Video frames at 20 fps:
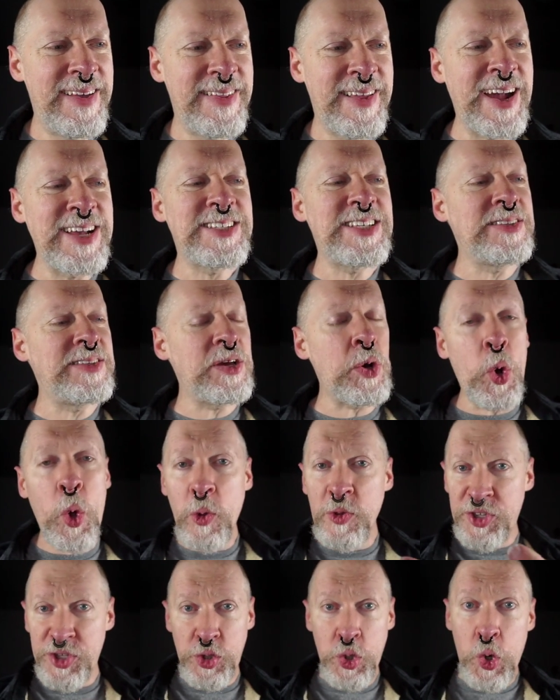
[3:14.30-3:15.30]
I said the
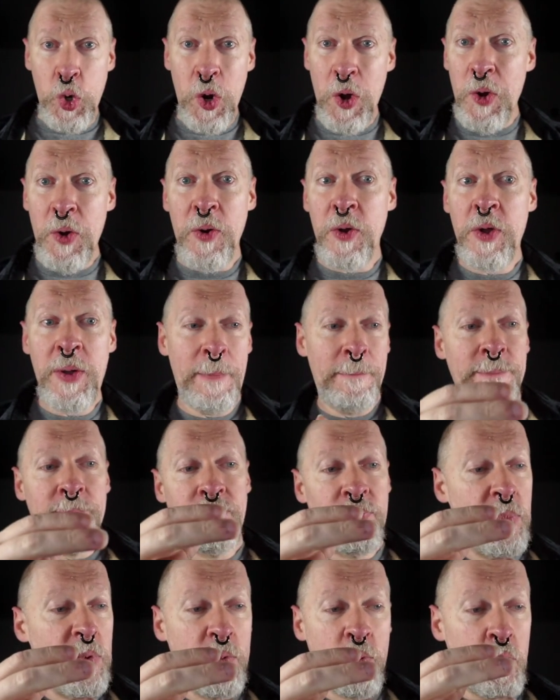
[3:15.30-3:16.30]
old store
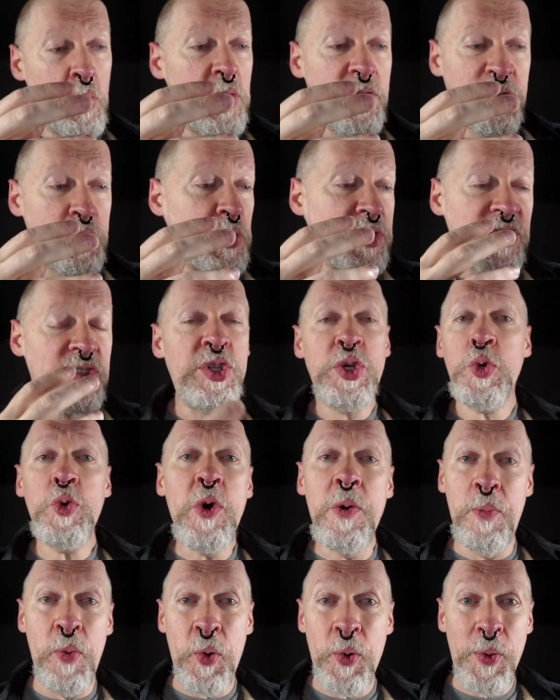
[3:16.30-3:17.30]
was was
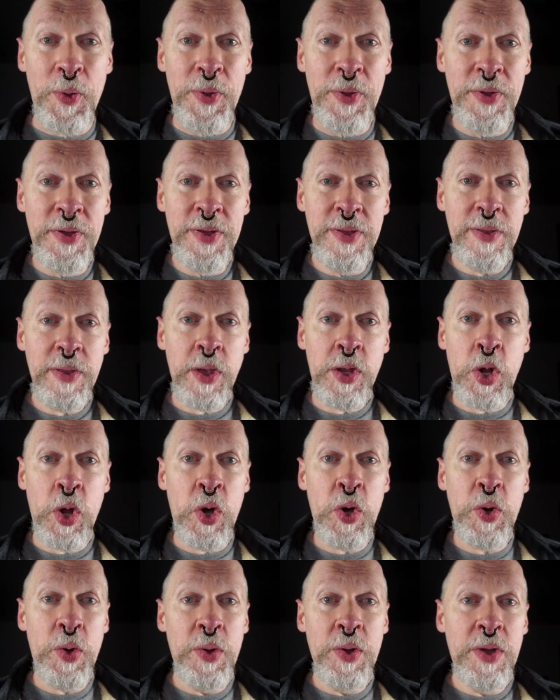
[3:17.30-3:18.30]
doable. You
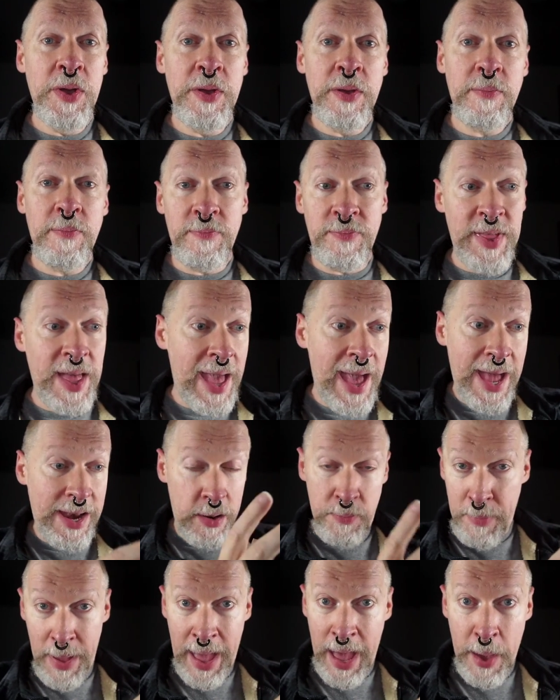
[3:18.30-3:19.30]
know, they had a
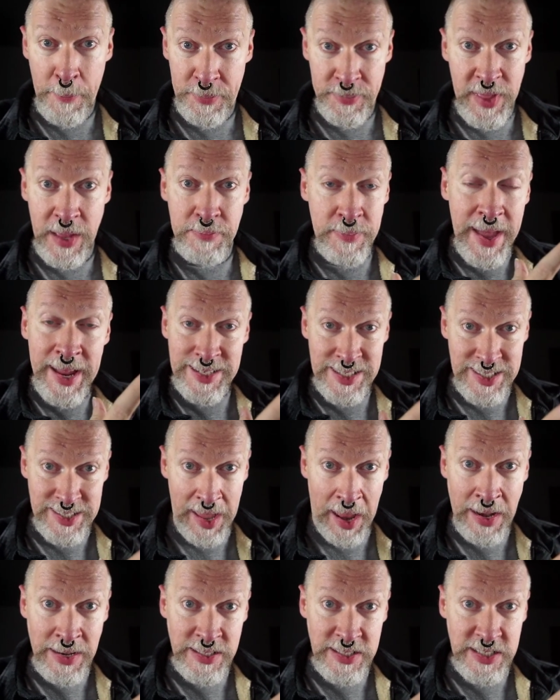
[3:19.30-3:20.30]
map that made
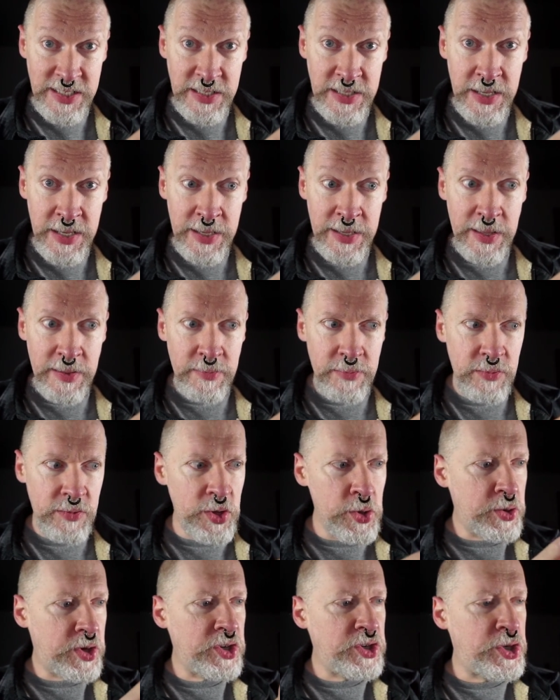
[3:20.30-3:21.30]
sense.
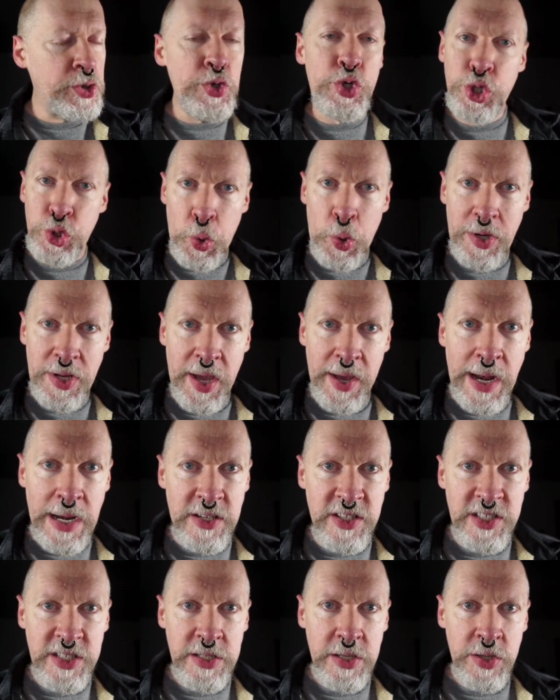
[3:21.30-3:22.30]
You could do
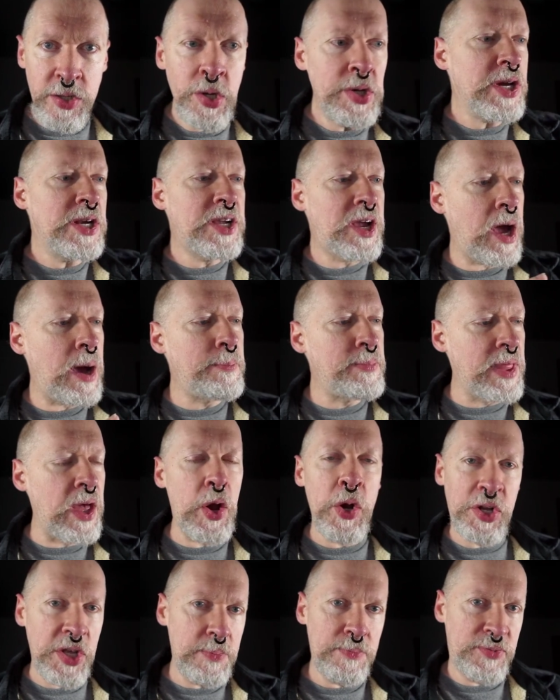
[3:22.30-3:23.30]
shortcuts. You could come
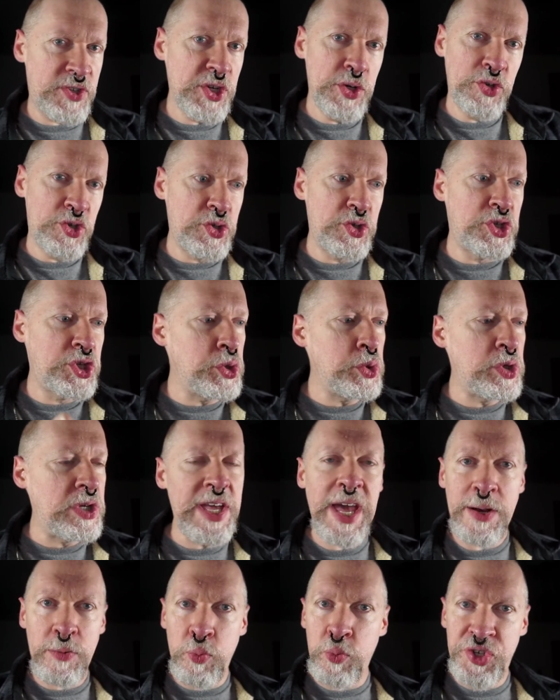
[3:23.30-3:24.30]
there to, to, to
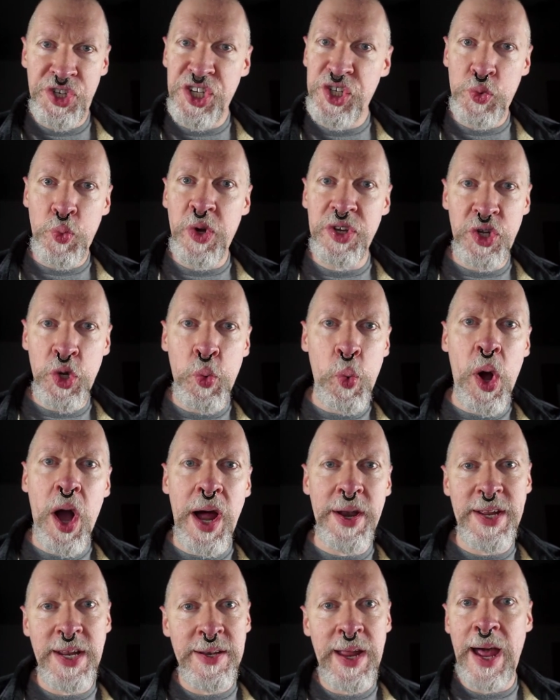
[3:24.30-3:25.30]
get just what you
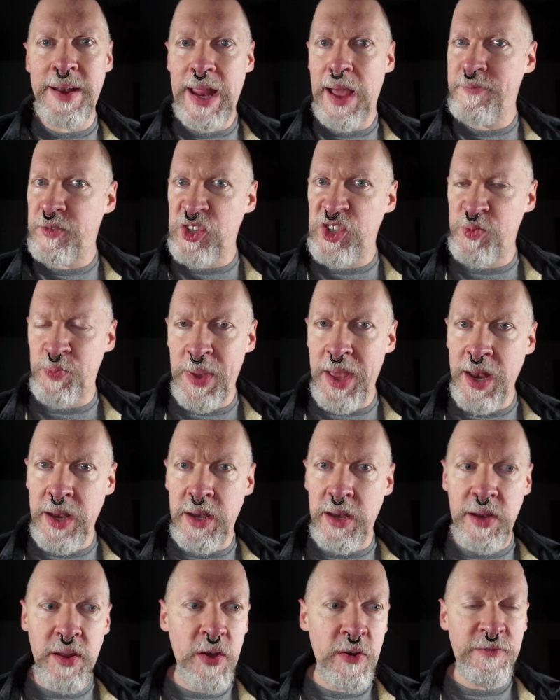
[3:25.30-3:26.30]
want and not have to
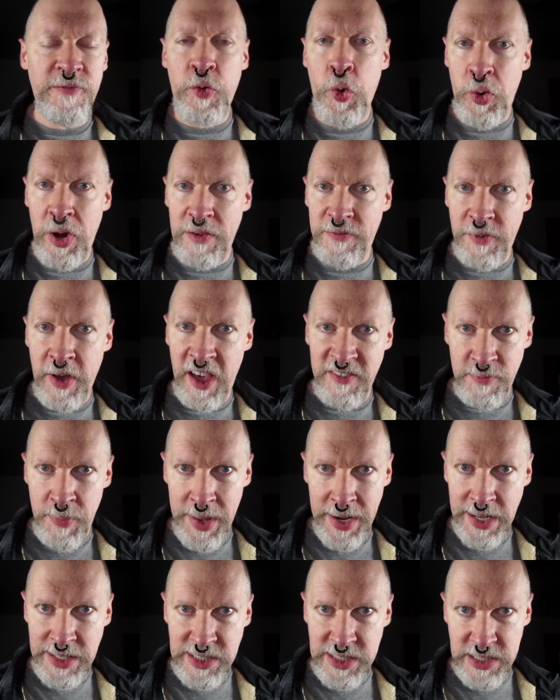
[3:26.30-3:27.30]
spend 45
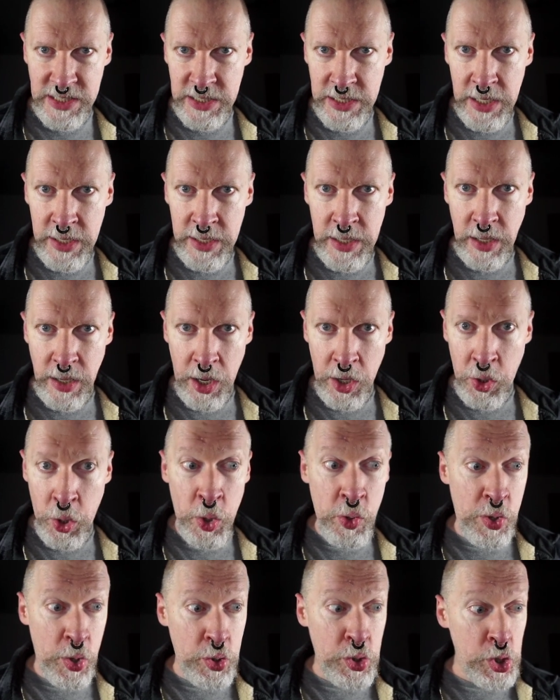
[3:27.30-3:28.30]
minutes. You
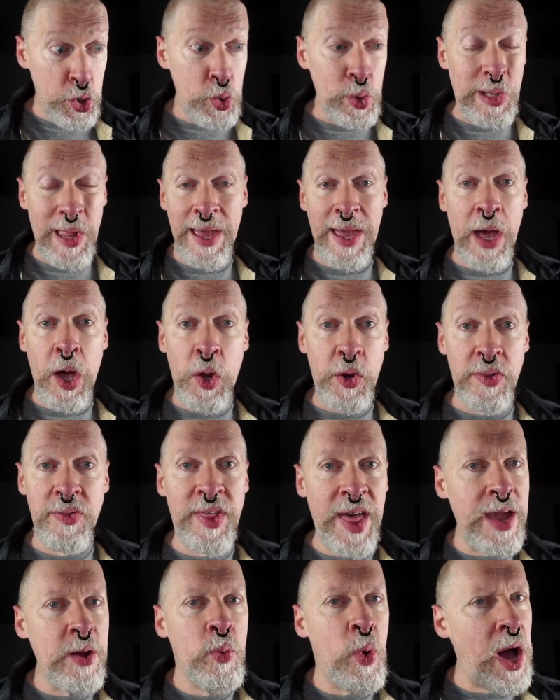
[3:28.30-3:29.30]
know, their new layout,
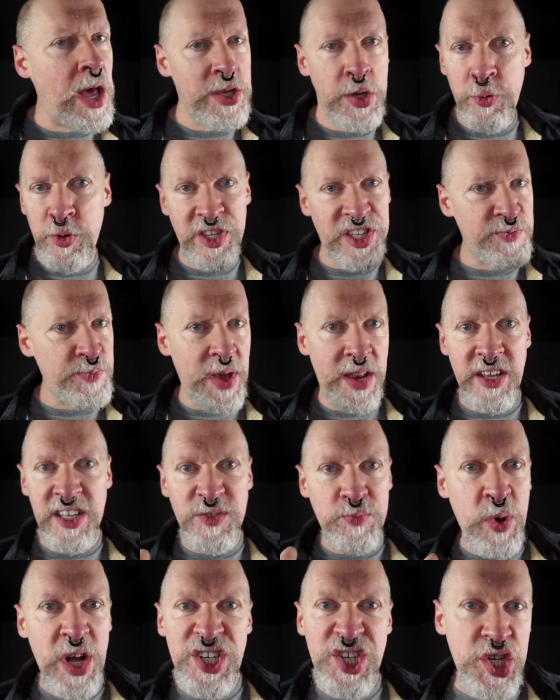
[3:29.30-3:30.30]
they want you to spend as
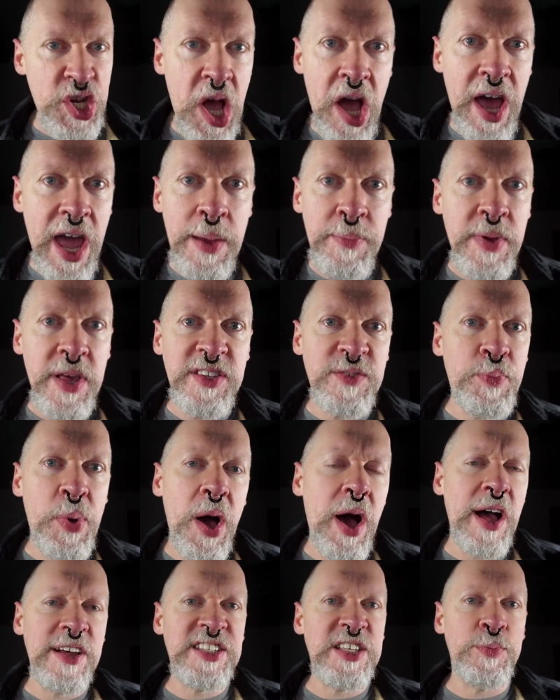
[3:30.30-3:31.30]
much time as
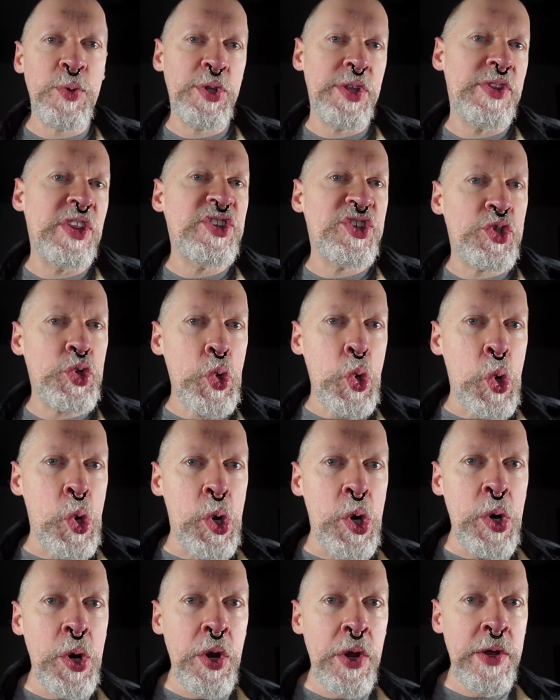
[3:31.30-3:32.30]
possible in the
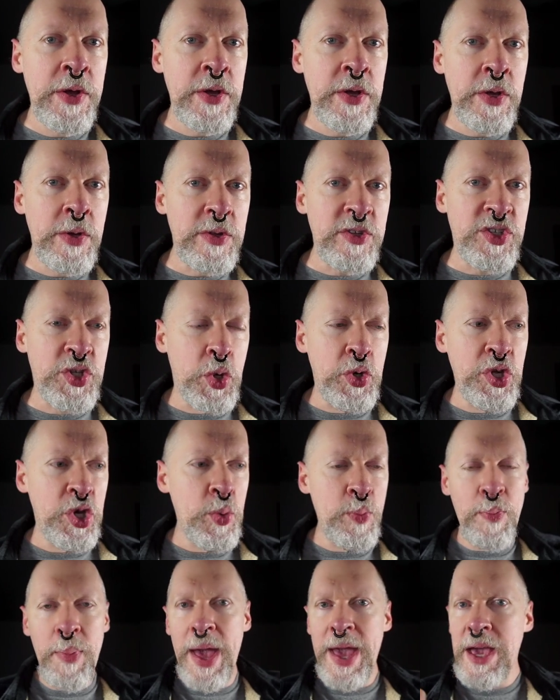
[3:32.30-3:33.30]
store so you
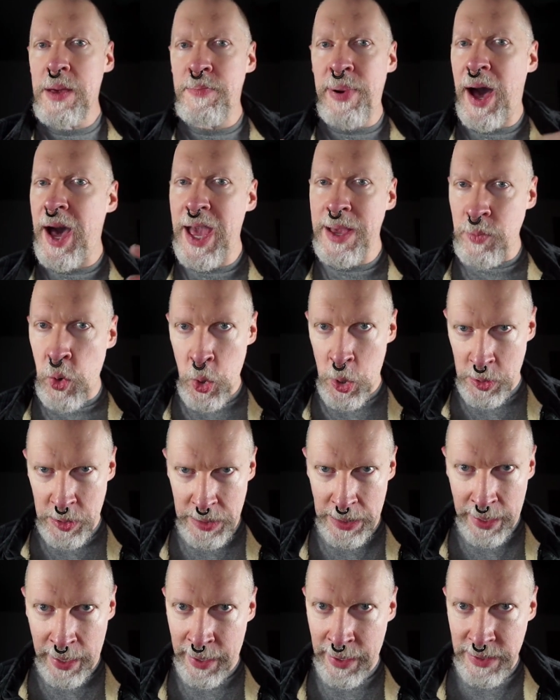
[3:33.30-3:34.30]
may buy more
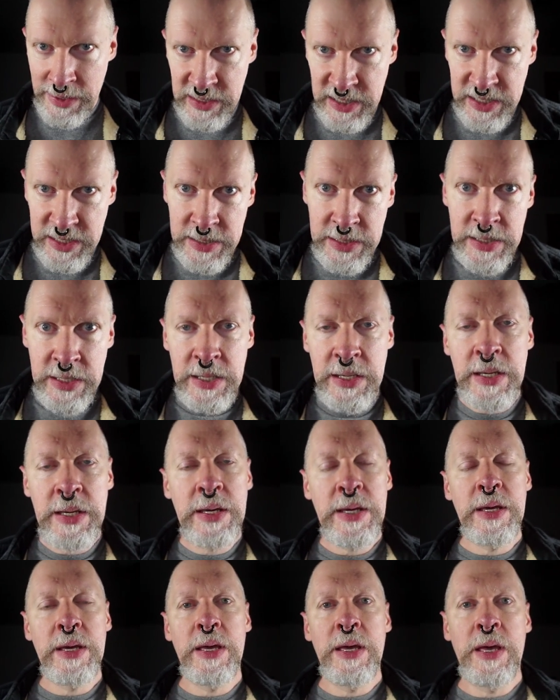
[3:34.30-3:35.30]
things.
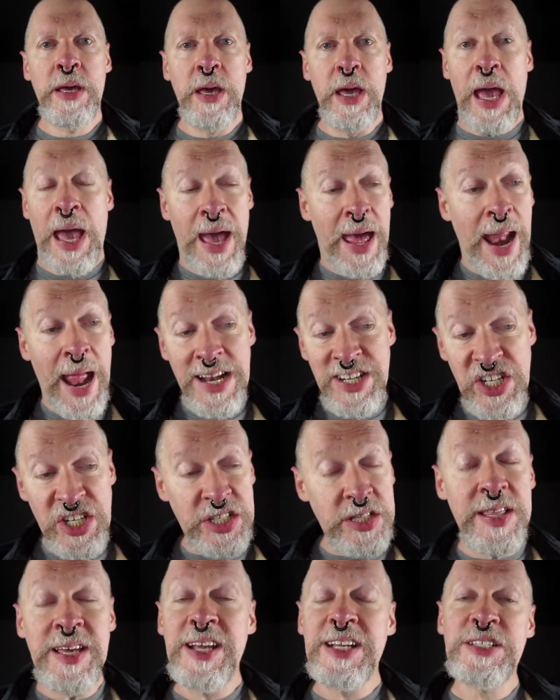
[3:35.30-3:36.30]
And I
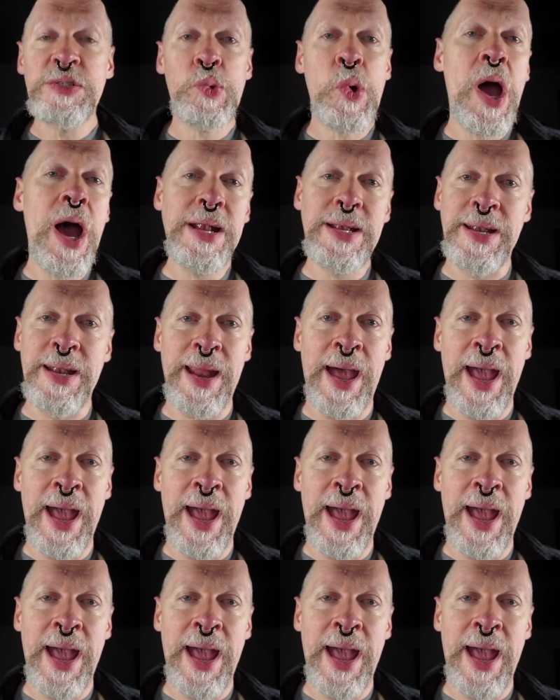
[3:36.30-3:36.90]
just think it's rotten.